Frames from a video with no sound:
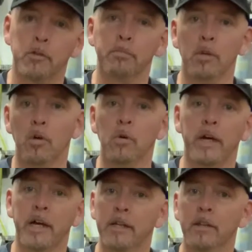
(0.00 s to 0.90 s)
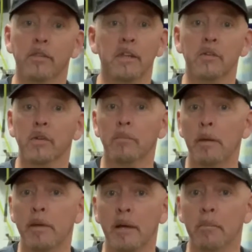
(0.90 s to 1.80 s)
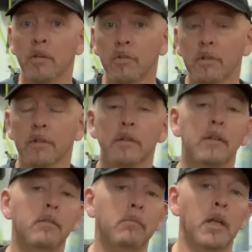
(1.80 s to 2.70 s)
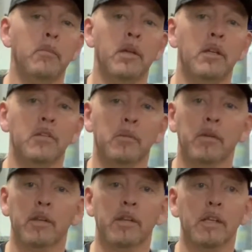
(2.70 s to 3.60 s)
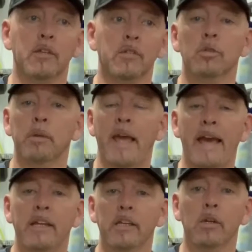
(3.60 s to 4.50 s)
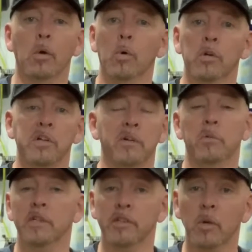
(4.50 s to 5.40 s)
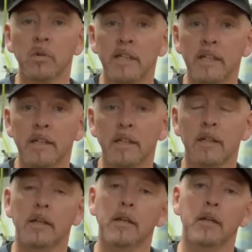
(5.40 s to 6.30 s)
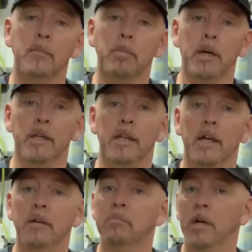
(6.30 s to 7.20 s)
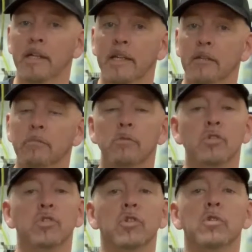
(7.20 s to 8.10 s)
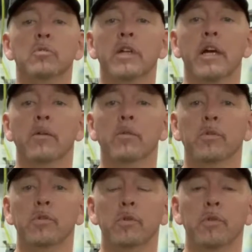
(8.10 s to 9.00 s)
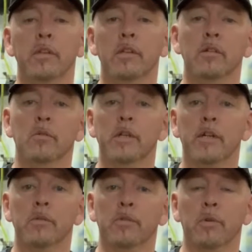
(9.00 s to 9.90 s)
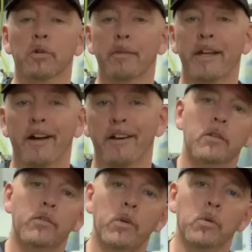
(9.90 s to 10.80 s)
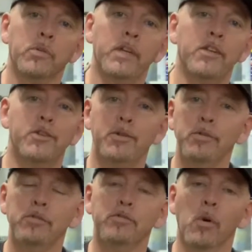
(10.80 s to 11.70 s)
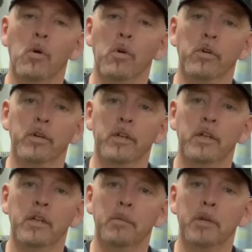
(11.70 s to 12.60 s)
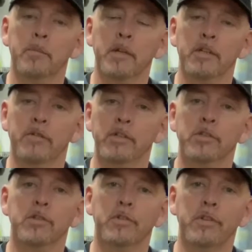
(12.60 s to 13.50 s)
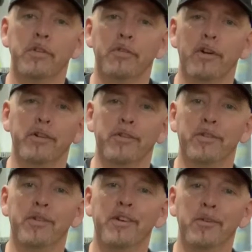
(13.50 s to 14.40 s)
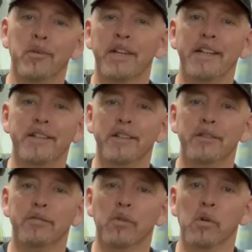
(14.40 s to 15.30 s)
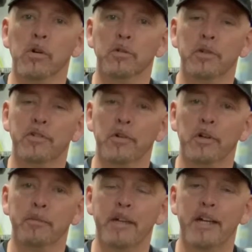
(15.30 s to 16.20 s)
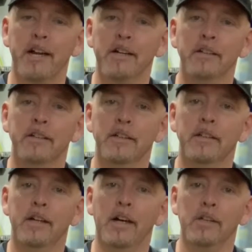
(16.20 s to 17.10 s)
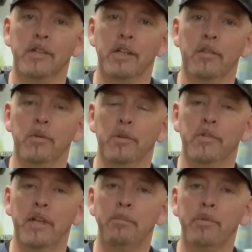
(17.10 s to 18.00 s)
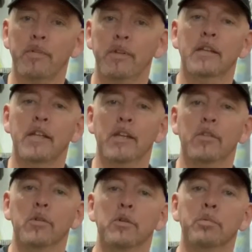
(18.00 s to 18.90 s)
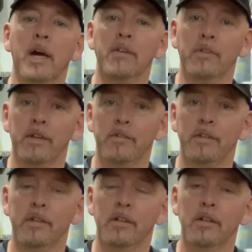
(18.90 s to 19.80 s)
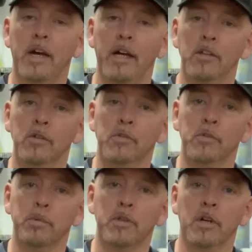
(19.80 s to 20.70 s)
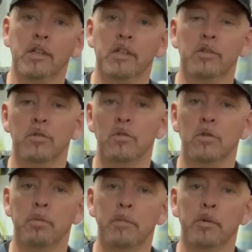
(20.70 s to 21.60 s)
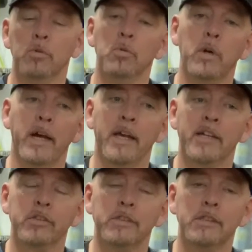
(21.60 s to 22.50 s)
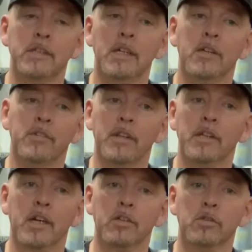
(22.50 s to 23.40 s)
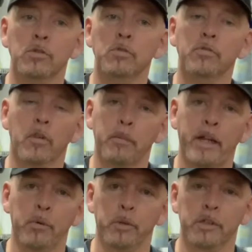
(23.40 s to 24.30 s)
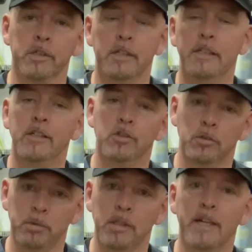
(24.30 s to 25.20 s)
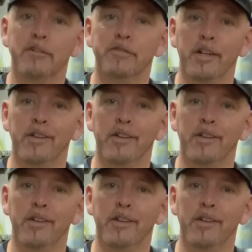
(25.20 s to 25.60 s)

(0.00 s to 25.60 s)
below on things that maybe I missed, maybe some of the things to be adding or I really don't need. But again, just showed you what I was using when I restored my car. So stay tuned for upcoming adventures as far as what I did for restoring my car. I'll take you through the steps, take you through the process. I'll also be talking to the people who I actually sent the car to for the body work. Should be a lot of fun.